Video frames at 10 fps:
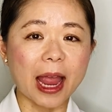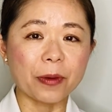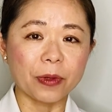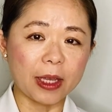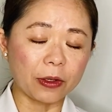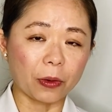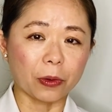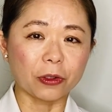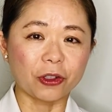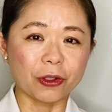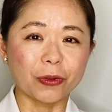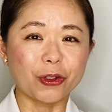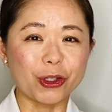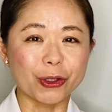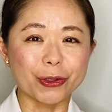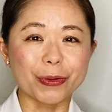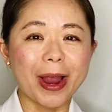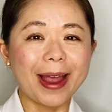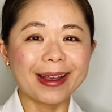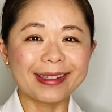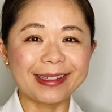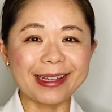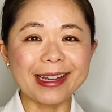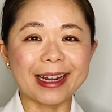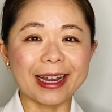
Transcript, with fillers: I would encourage you to seek